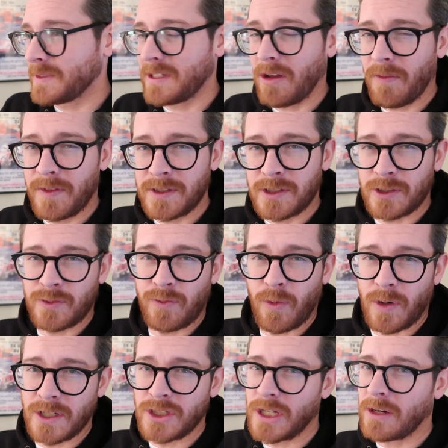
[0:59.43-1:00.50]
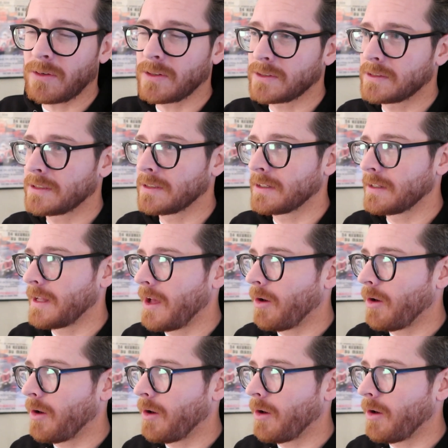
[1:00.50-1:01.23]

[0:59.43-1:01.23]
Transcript: what television is for in general, is to